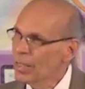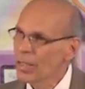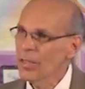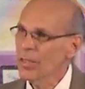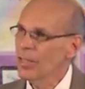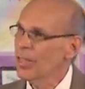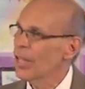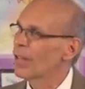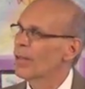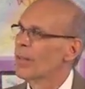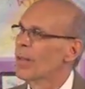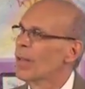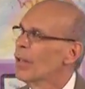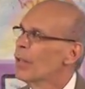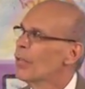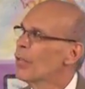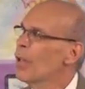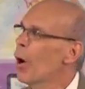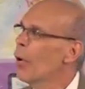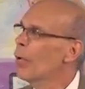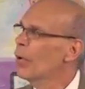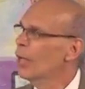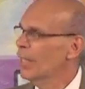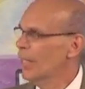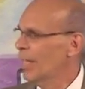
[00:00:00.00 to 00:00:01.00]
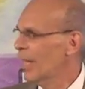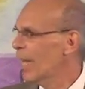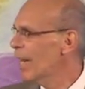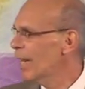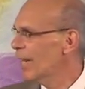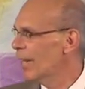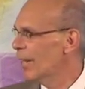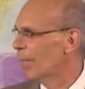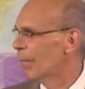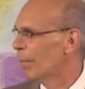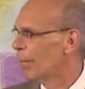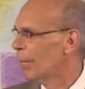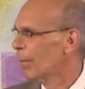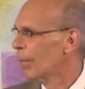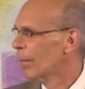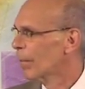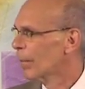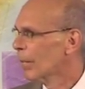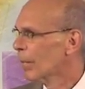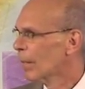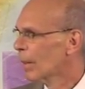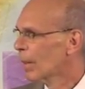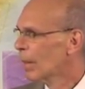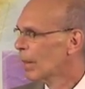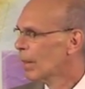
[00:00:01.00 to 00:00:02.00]
Listen, no kidding.
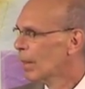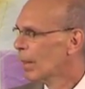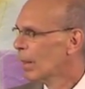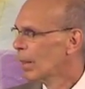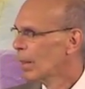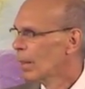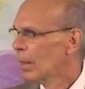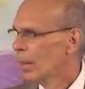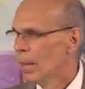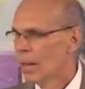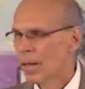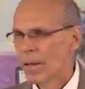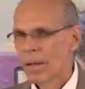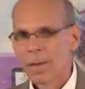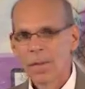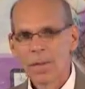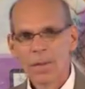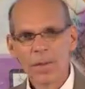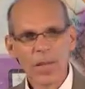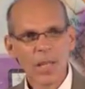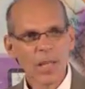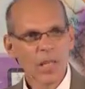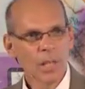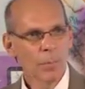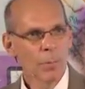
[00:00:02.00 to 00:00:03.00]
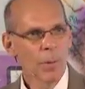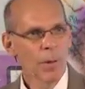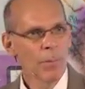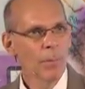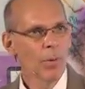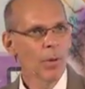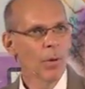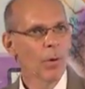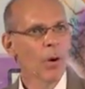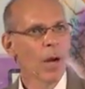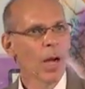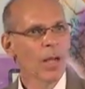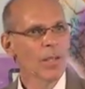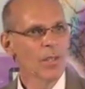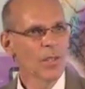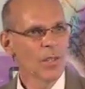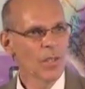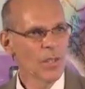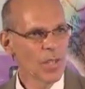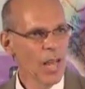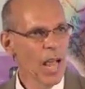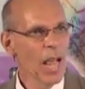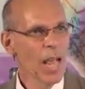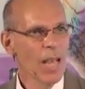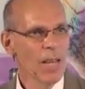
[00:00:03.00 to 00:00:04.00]
These people are
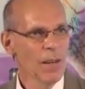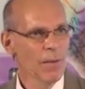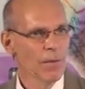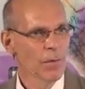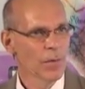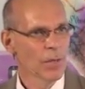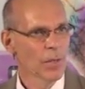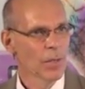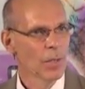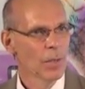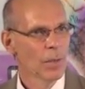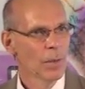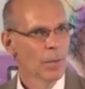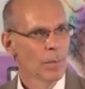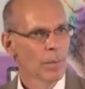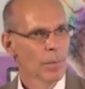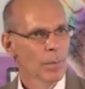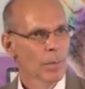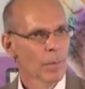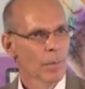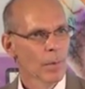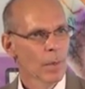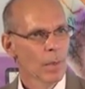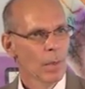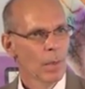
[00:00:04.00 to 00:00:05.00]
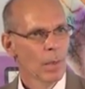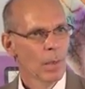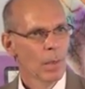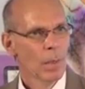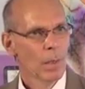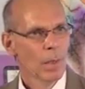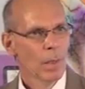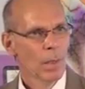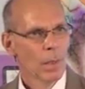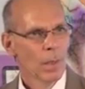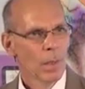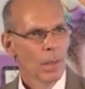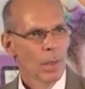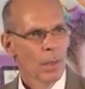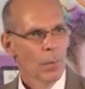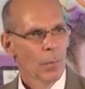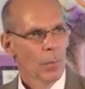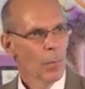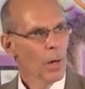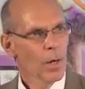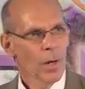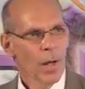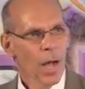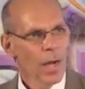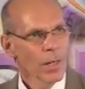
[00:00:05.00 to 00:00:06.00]
unsaved.
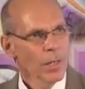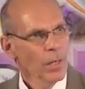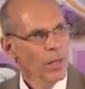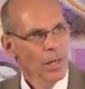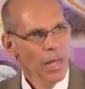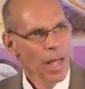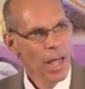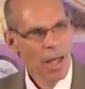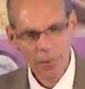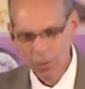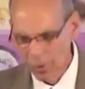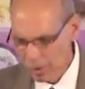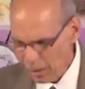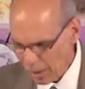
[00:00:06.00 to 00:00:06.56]
We're not going to have